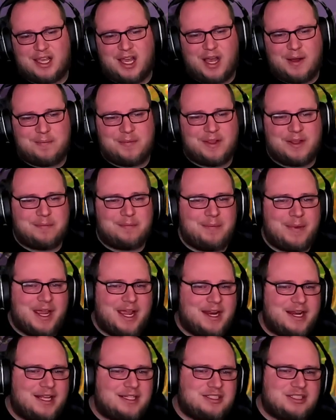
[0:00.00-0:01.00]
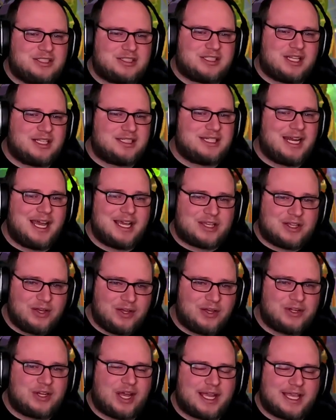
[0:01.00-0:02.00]
up, man, it's not
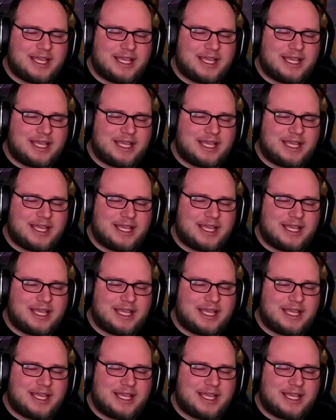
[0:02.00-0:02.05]
good. I